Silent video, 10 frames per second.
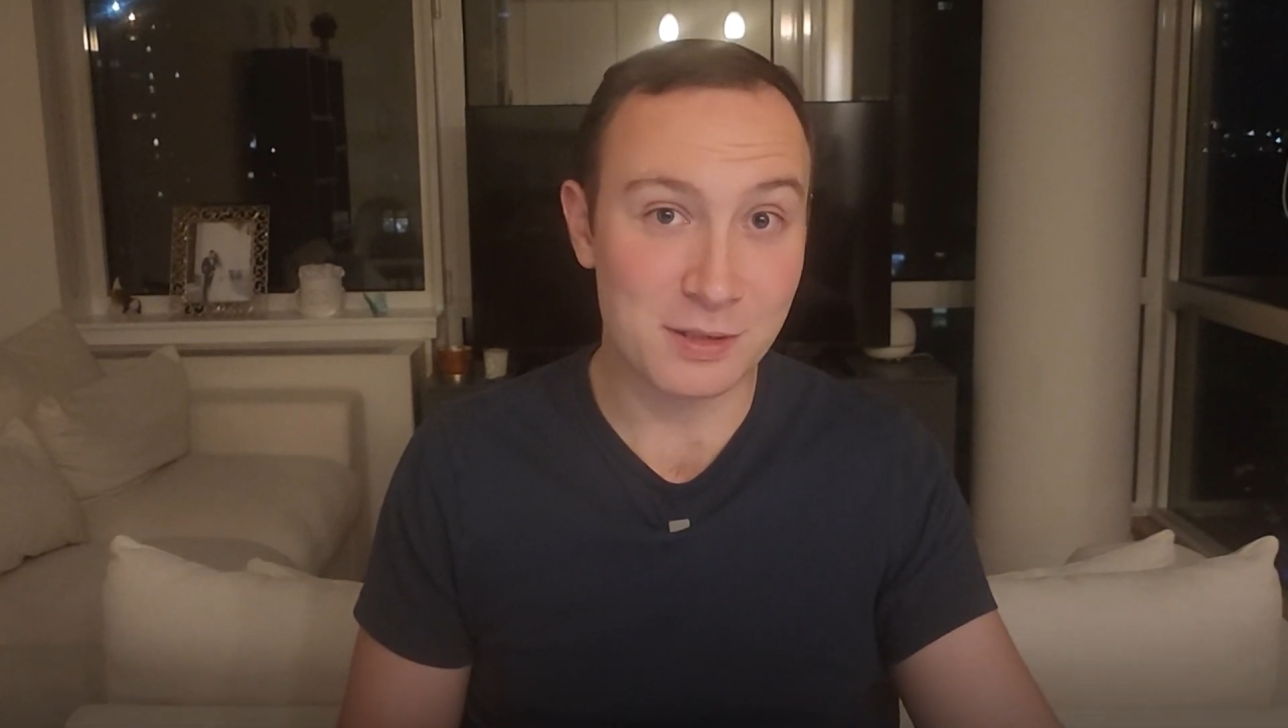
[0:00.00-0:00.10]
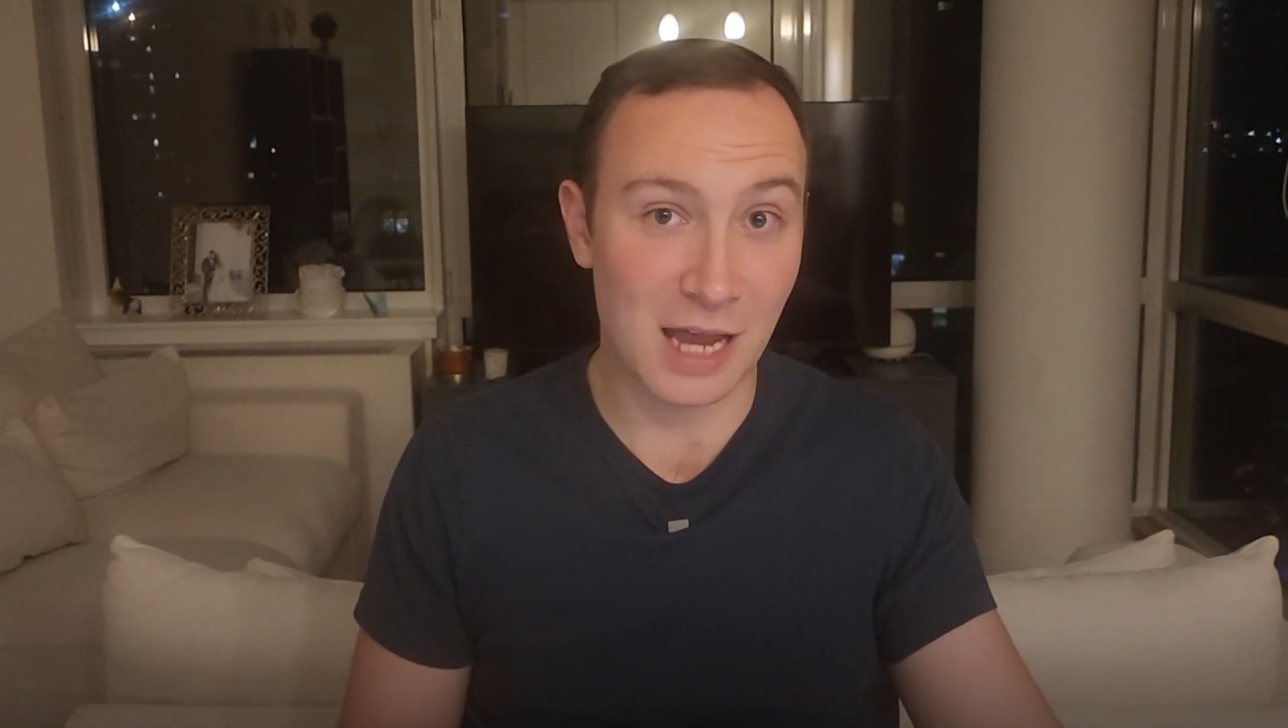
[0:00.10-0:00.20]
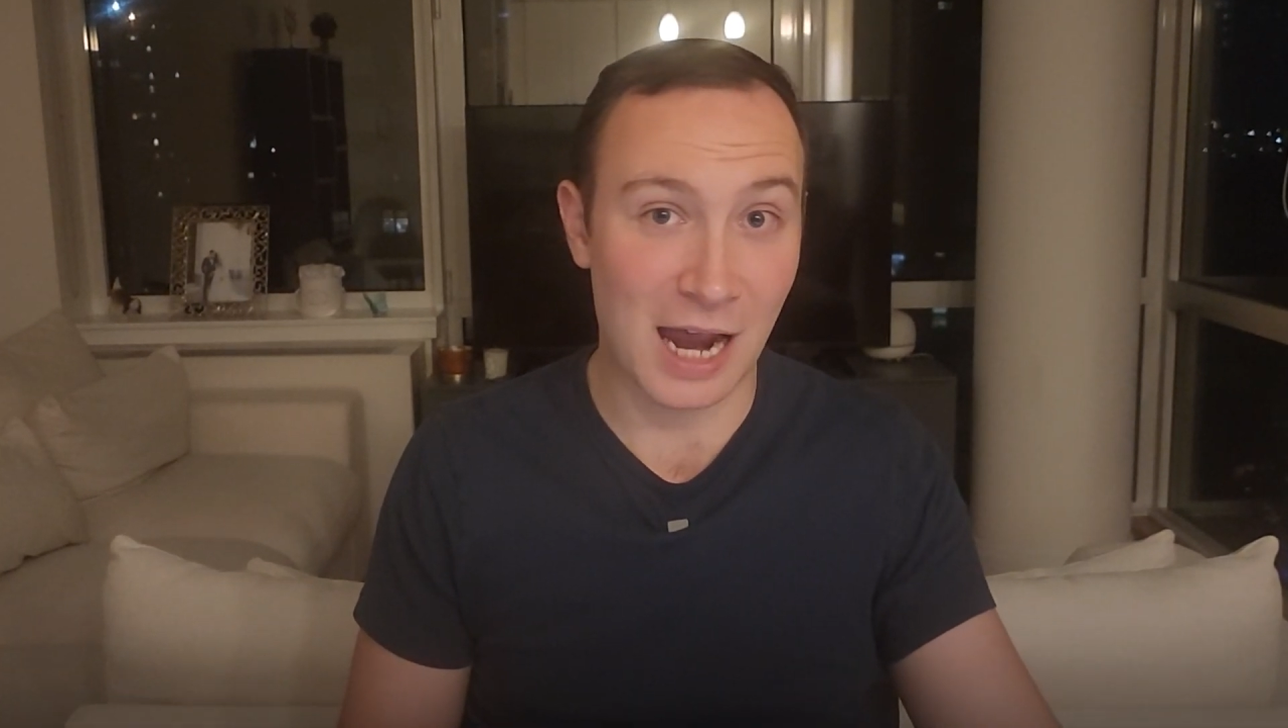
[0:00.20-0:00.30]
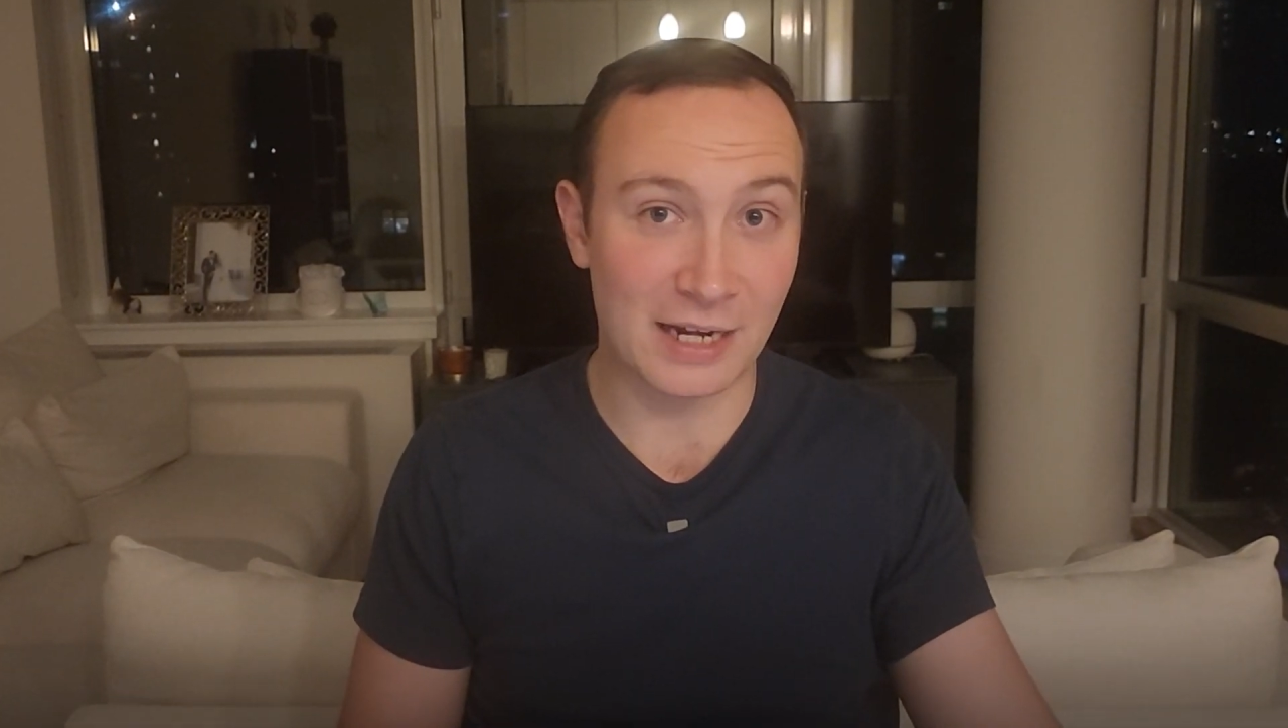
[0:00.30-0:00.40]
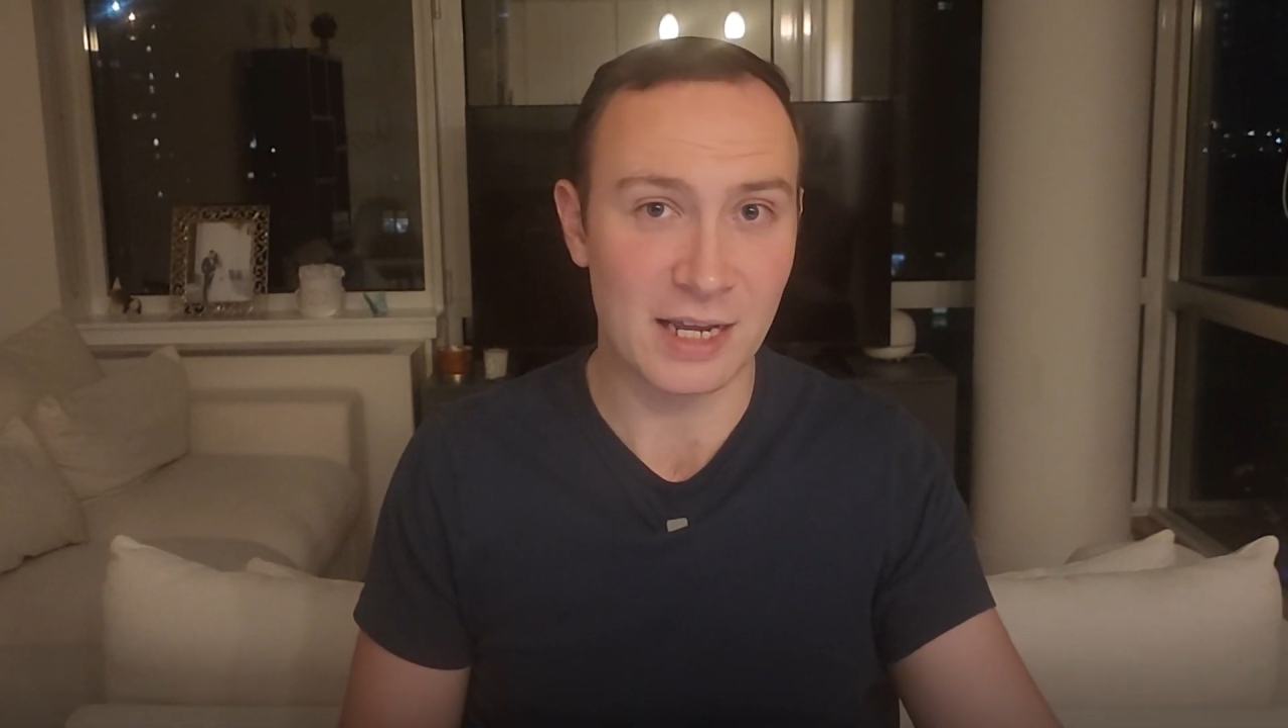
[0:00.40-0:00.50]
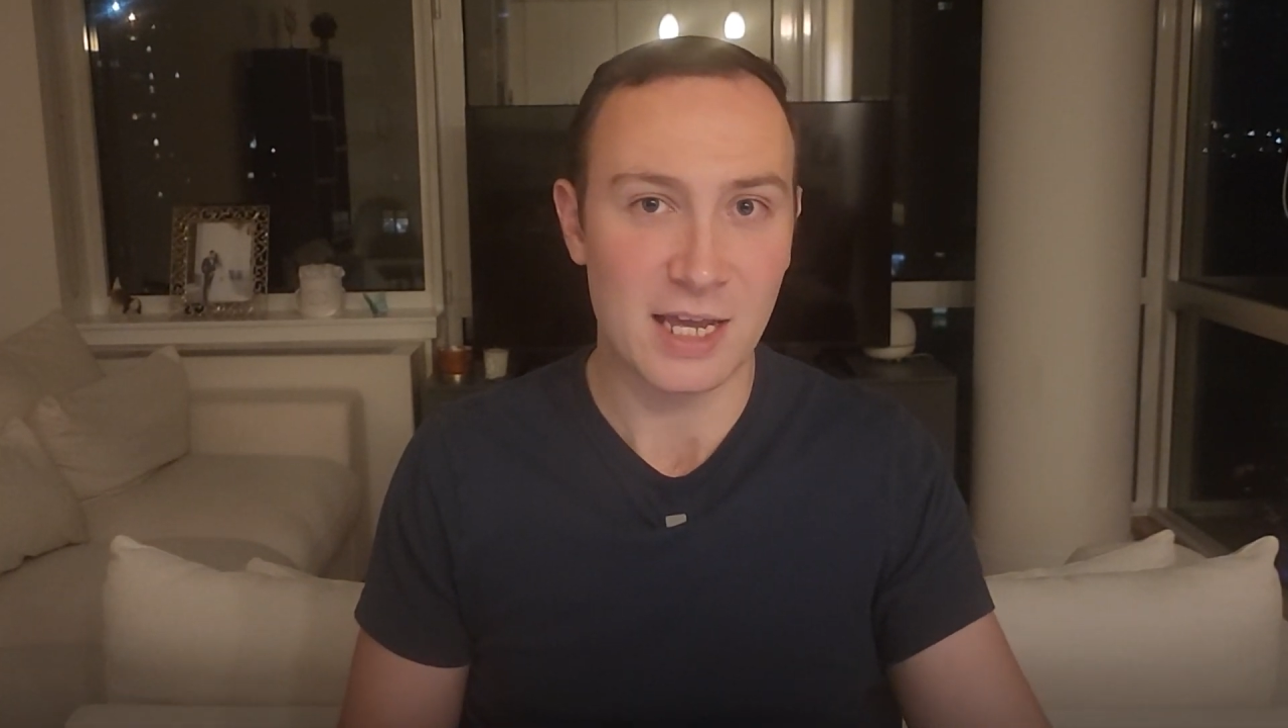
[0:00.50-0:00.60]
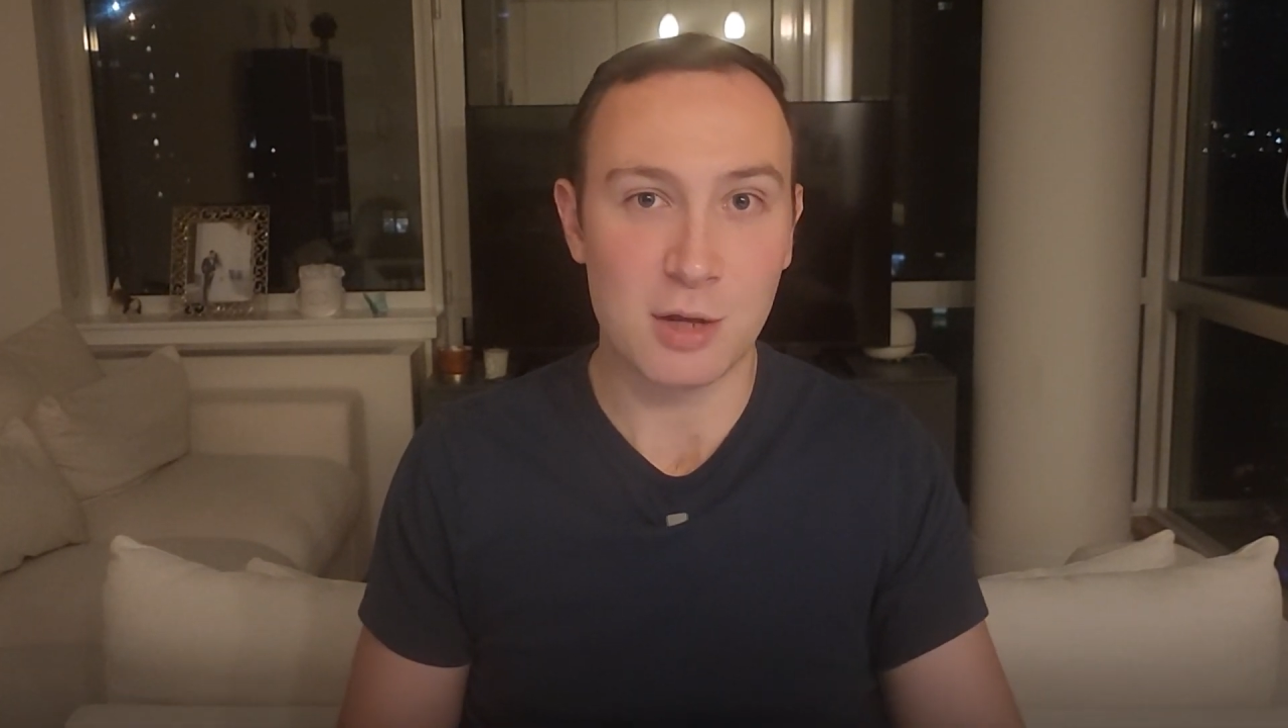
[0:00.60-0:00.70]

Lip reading: side,